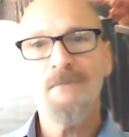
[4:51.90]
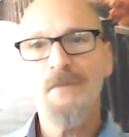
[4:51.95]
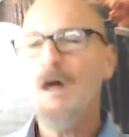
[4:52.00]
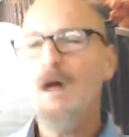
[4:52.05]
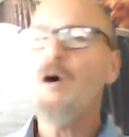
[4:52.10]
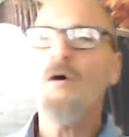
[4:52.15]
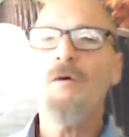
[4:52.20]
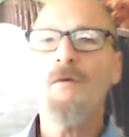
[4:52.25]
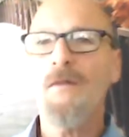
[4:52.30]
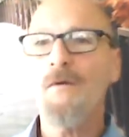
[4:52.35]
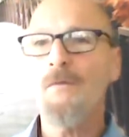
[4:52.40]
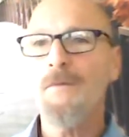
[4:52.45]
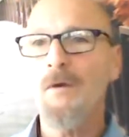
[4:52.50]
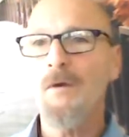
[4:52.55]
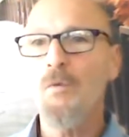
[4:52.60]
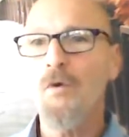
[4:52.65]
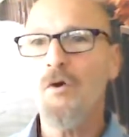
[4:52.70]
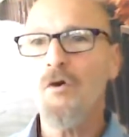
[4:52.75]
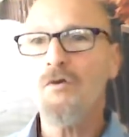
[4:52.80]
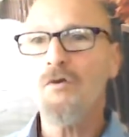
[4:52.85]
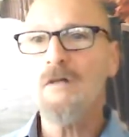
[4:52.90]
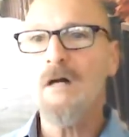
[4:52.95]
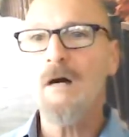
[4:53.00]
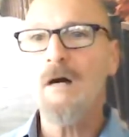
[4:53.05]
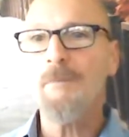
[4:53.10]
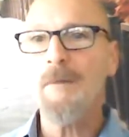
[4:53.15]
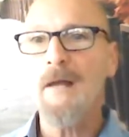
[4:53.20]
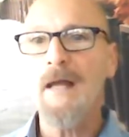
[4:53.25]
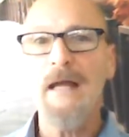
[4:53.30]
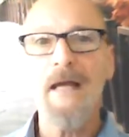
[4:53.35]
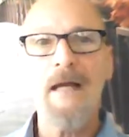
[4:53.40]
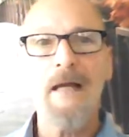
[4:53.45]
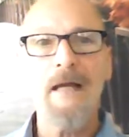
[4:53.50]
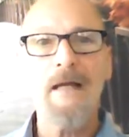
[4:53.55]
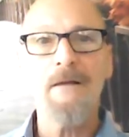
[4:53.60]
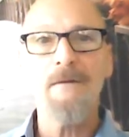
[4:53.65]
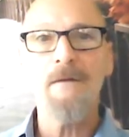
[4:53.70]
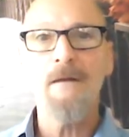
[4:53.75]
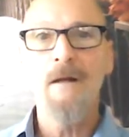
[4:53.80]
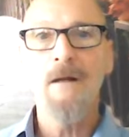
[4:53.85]
oh the, the World Cup
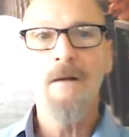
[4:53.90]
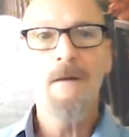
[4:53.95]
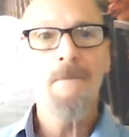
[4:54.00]
and